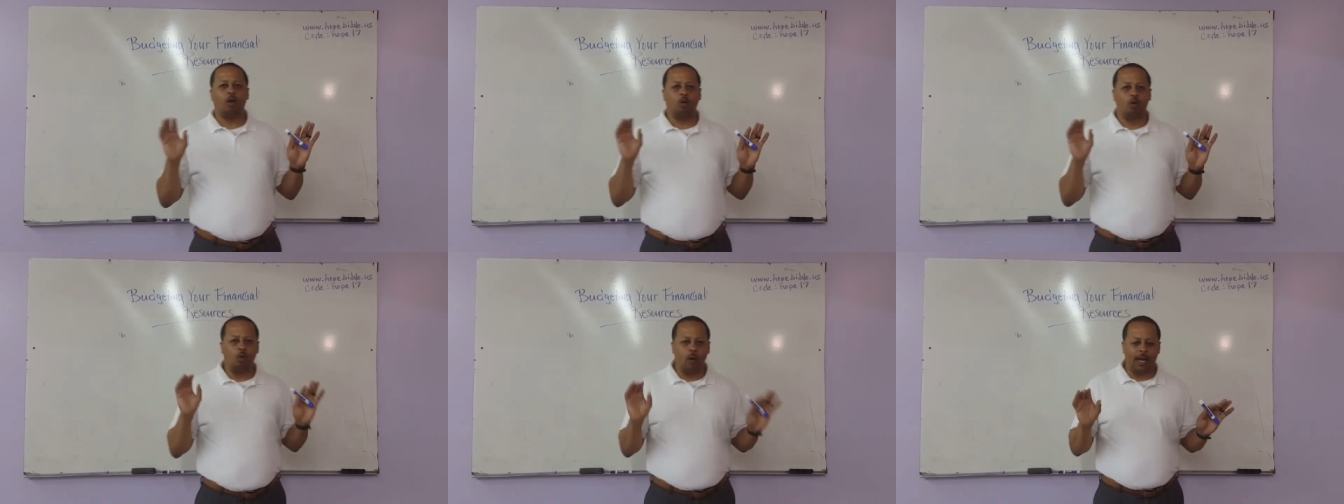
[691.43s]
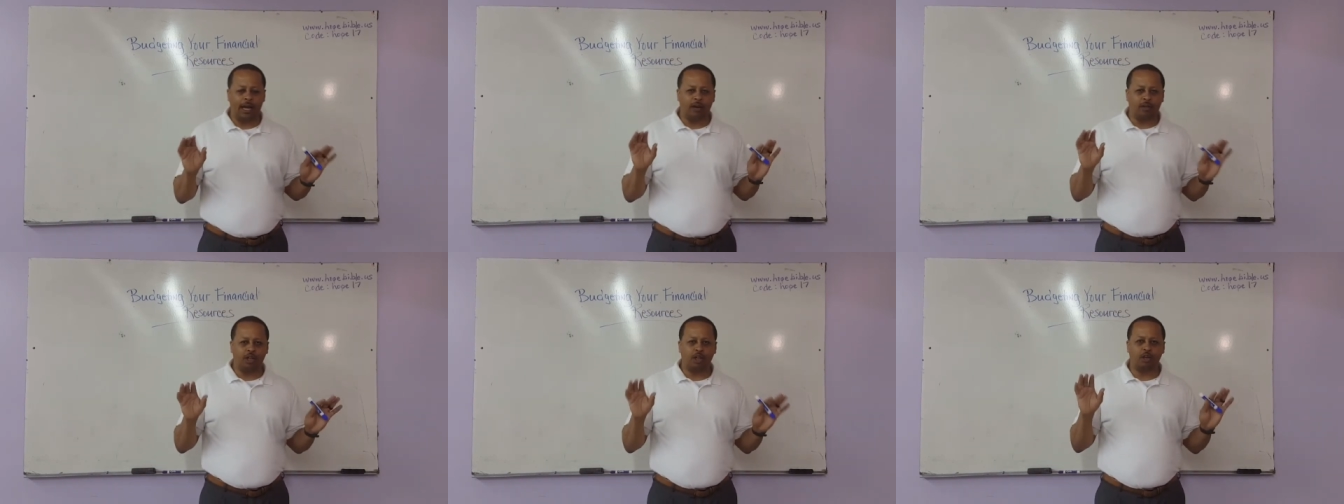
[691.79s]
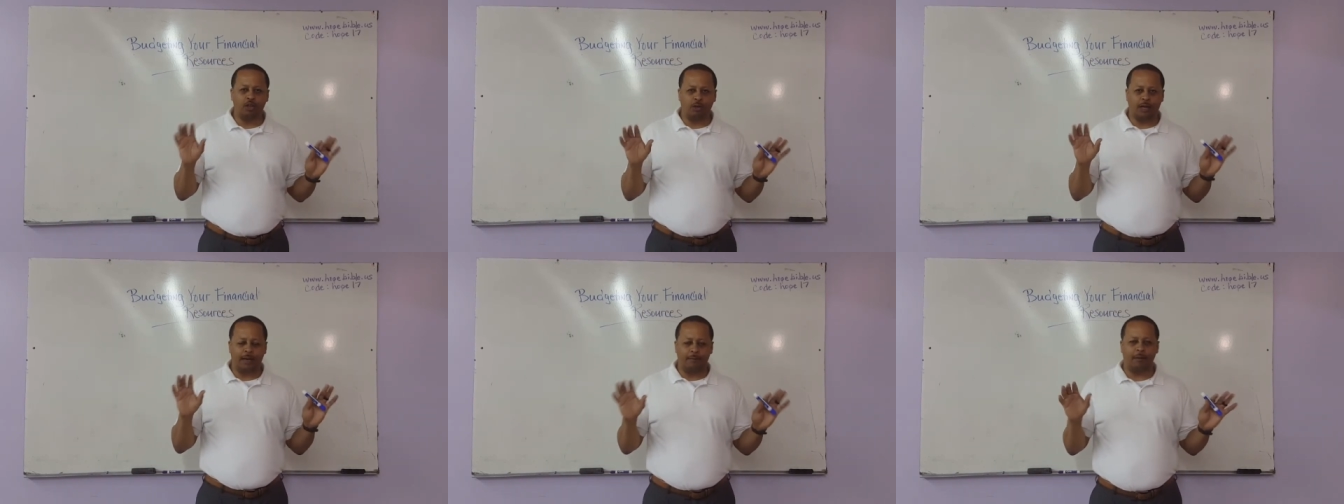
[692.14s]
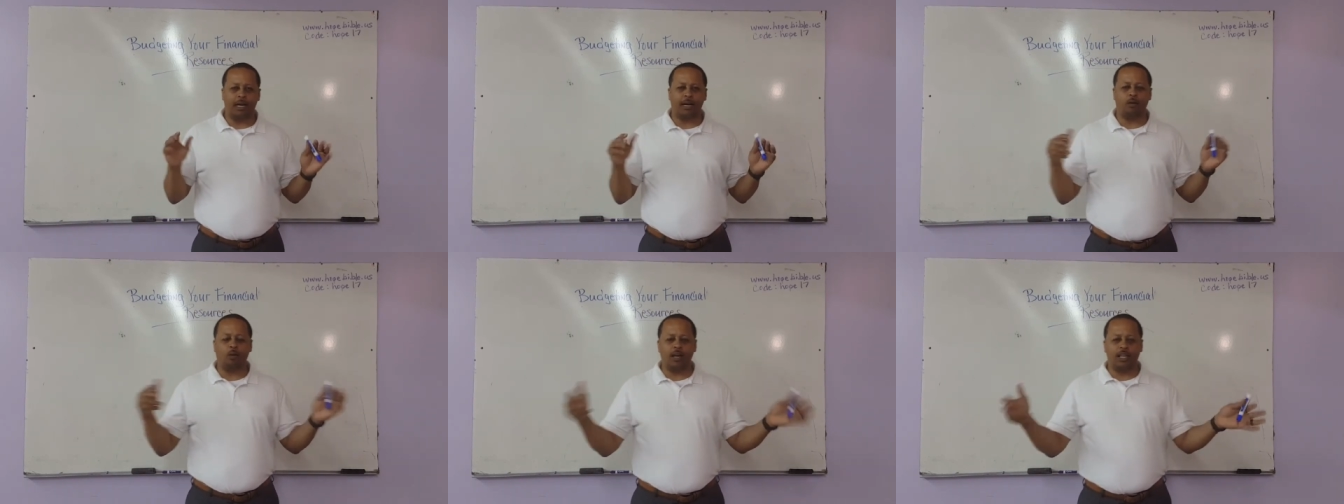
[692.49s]
Where do you get
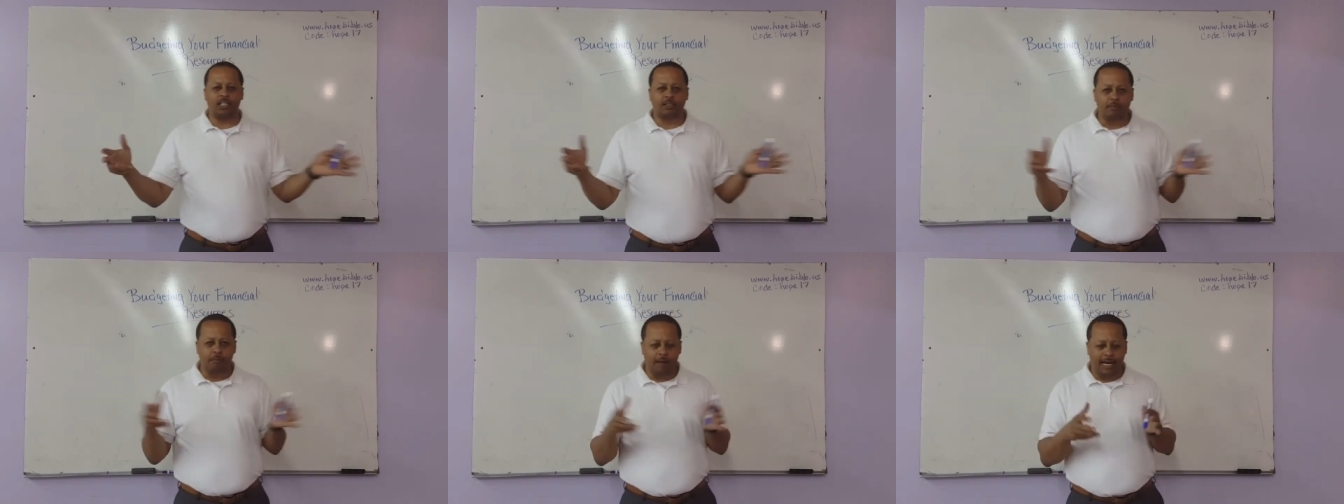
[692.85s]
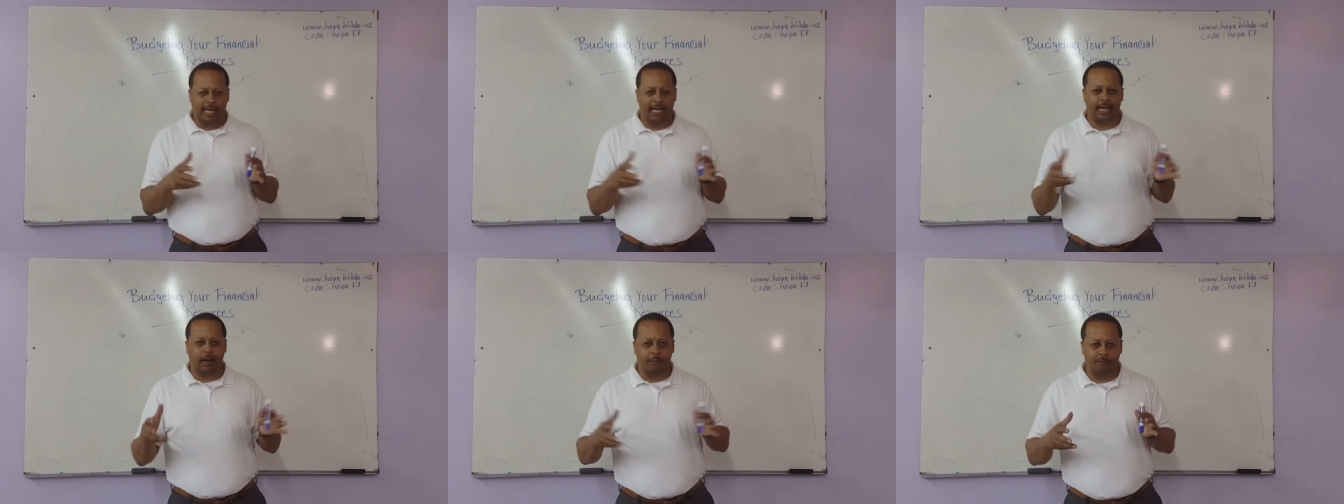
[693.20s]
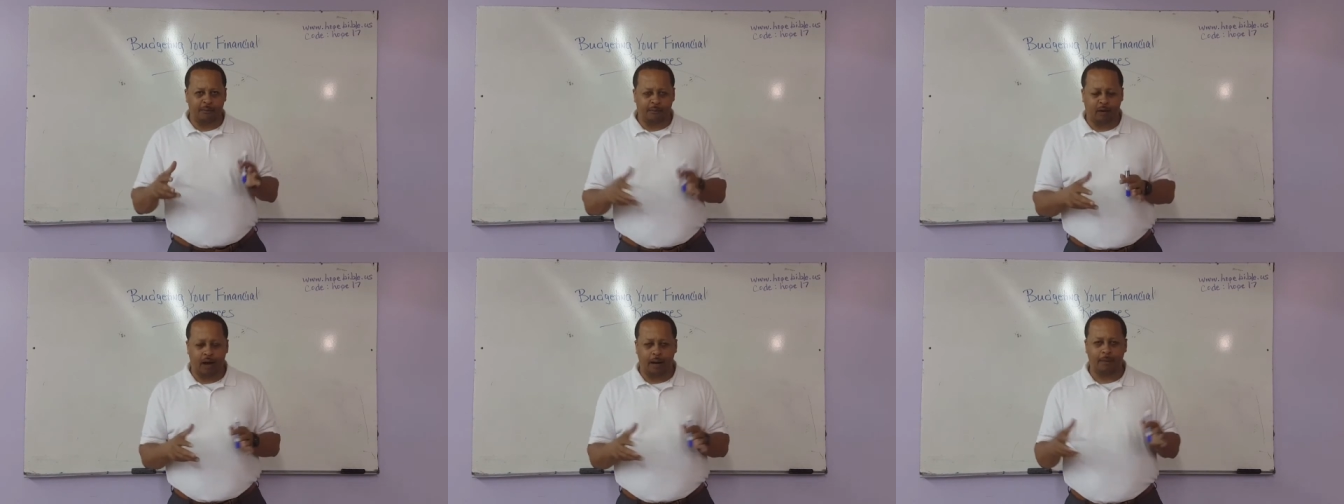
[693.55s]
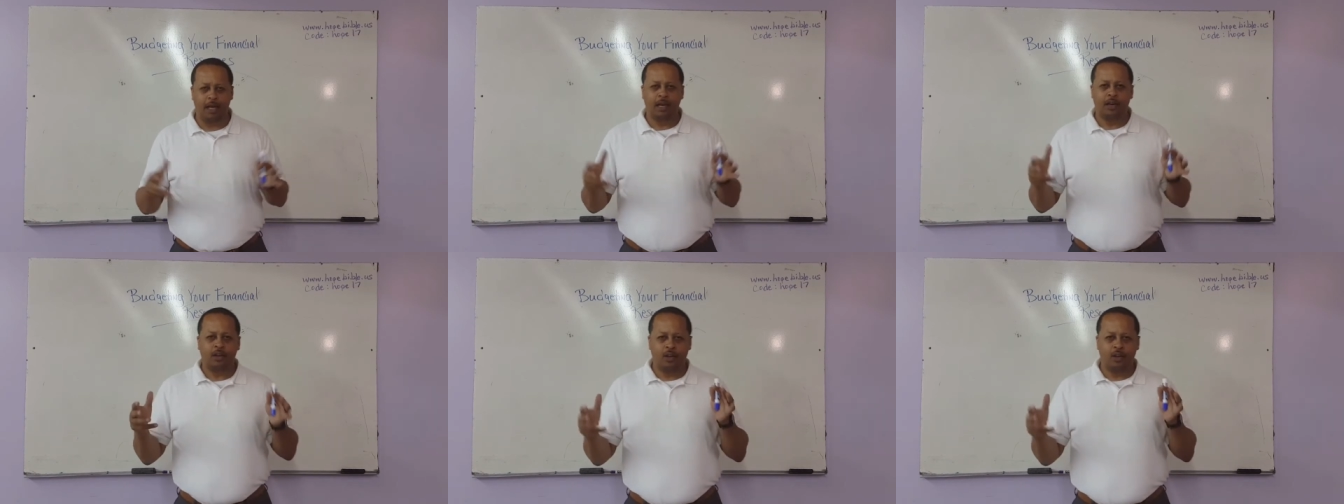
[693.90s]
money? Where does money come from?